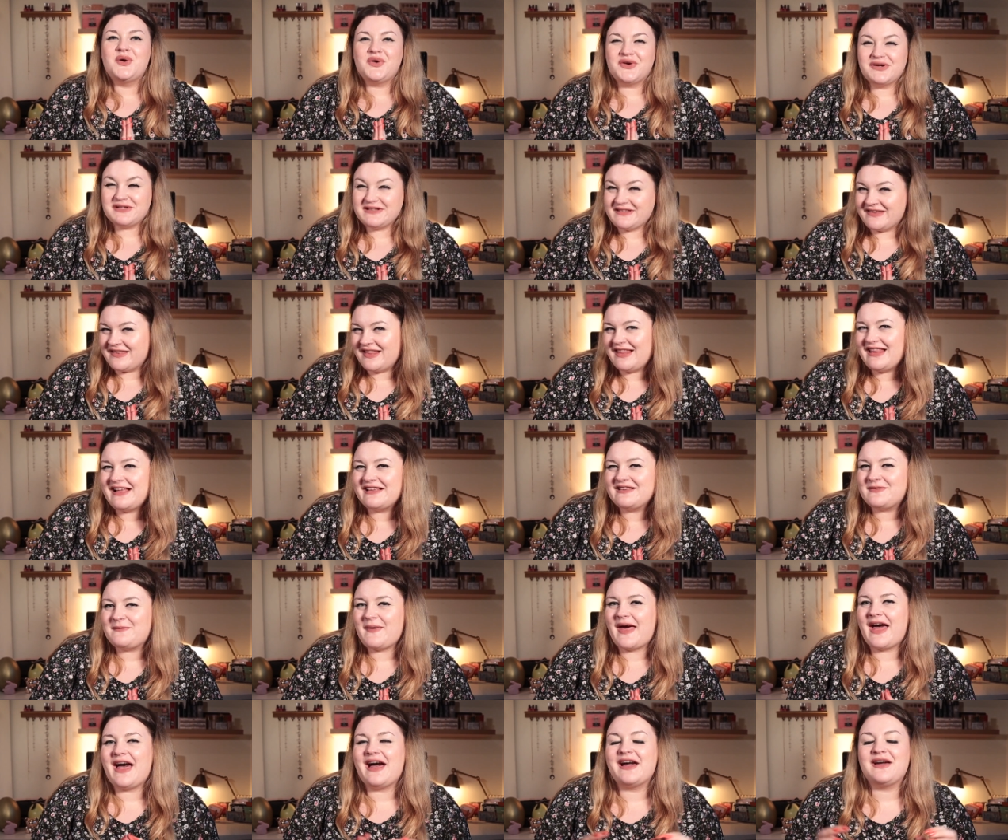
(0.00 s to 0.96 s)
to the
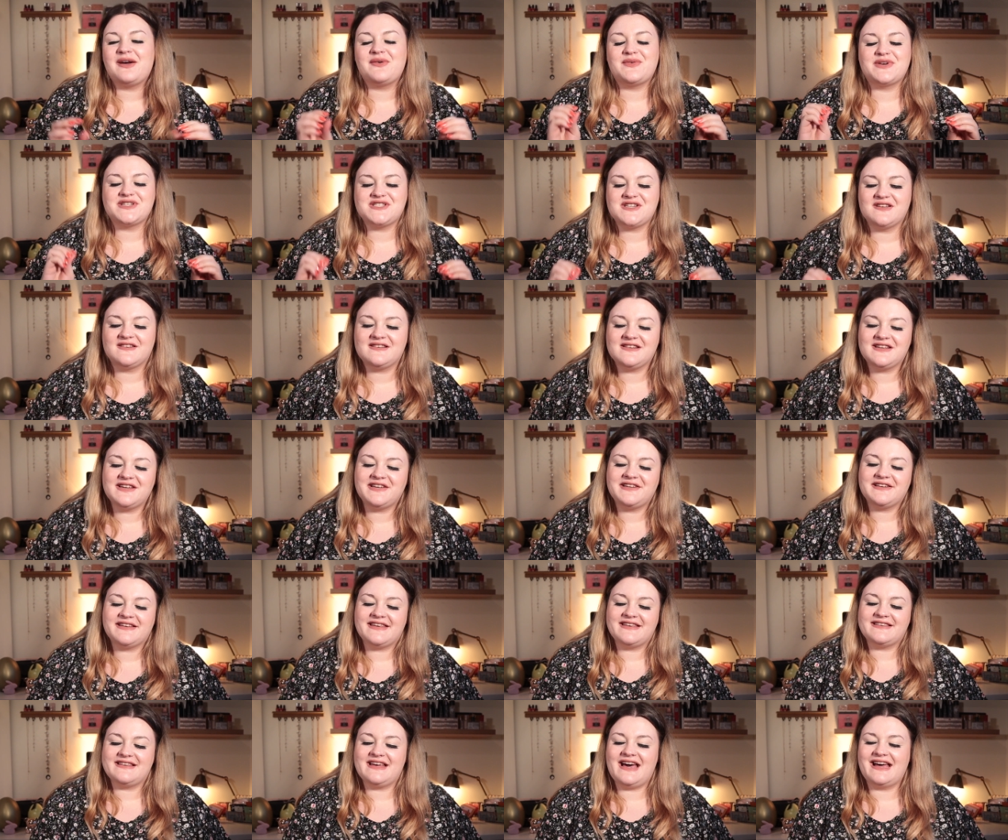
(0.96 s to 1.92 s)
last bag, which is
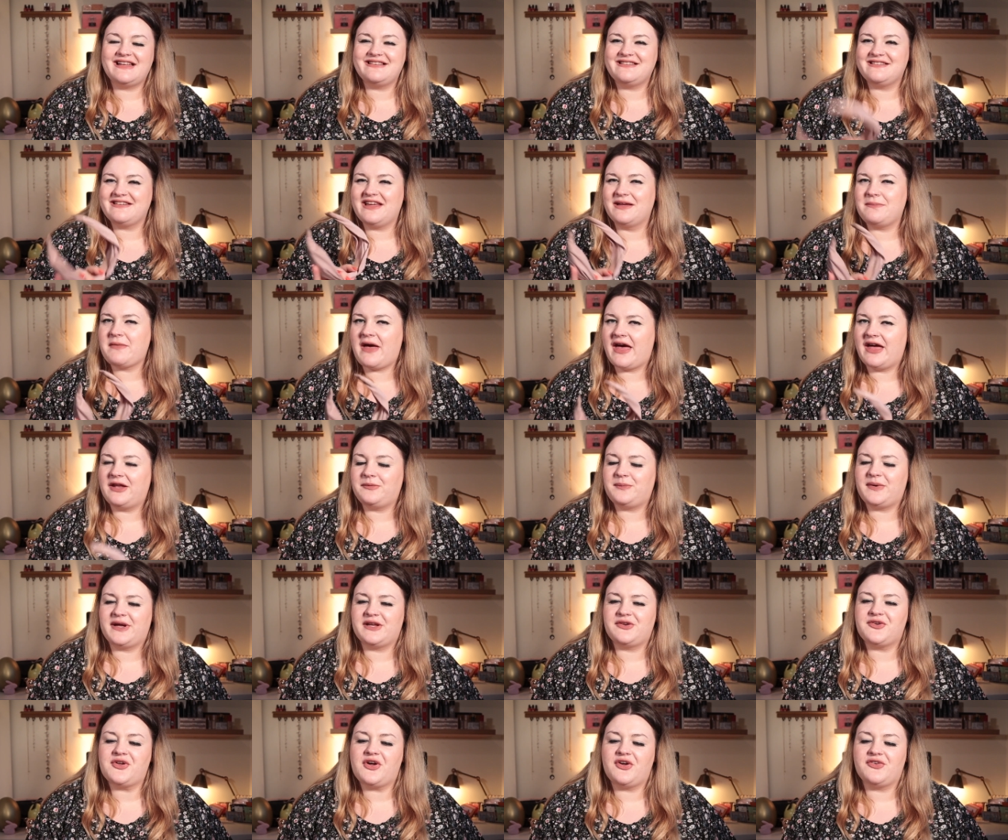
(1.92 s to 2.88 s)
good because I had to take my
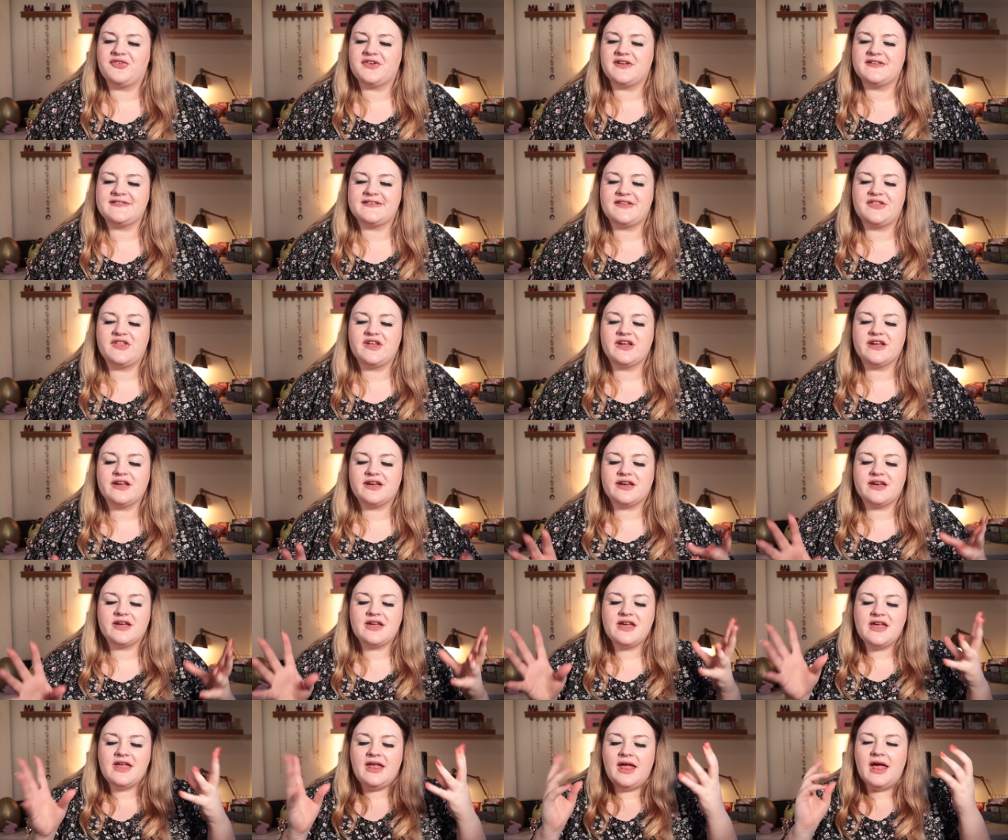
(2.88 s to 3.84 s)
headband off because I
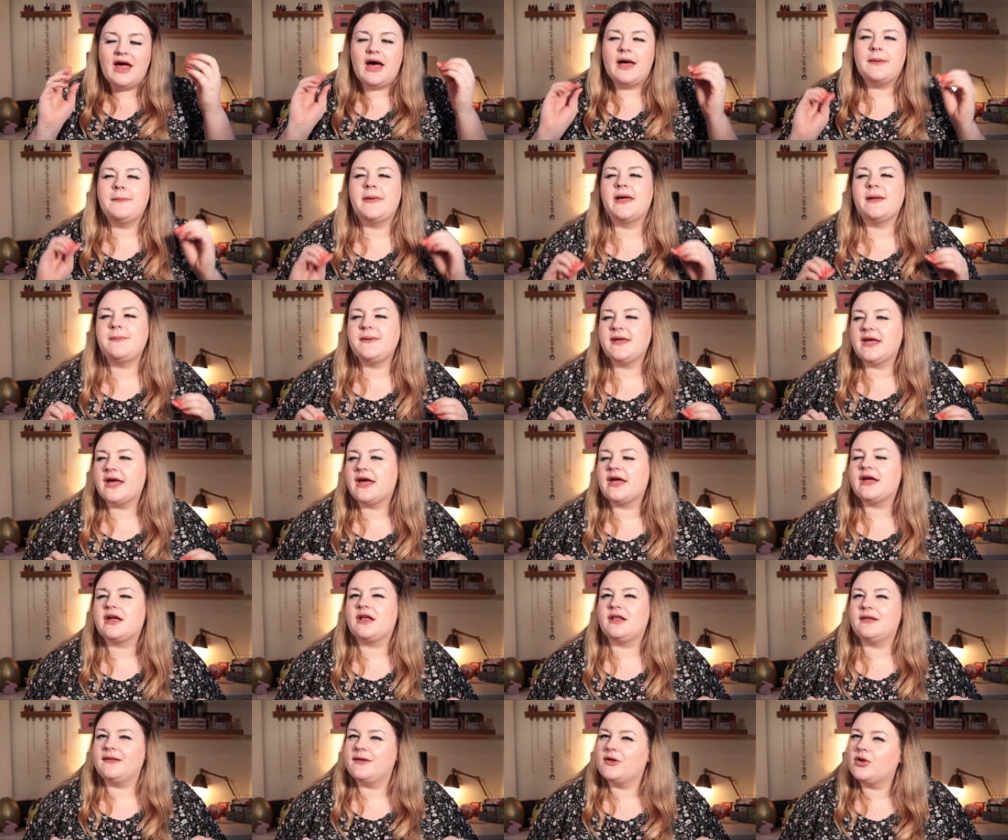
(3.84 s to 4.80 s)
think I might be
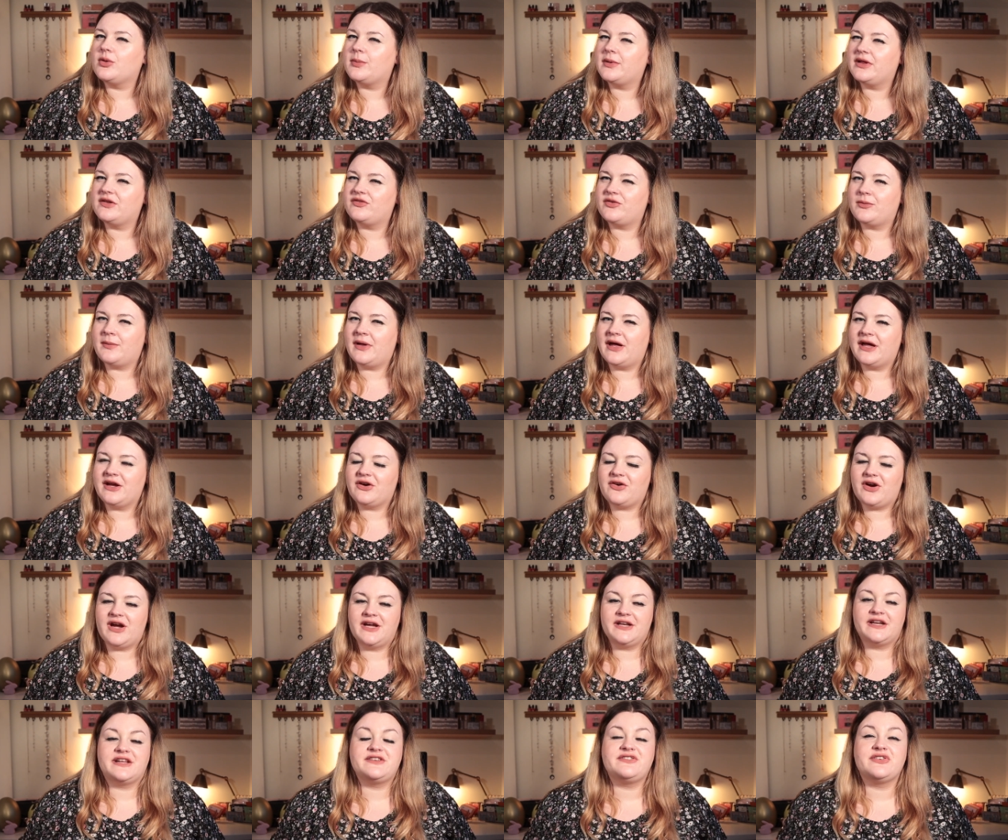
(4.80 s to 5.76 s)
getting a little bit of a migraine.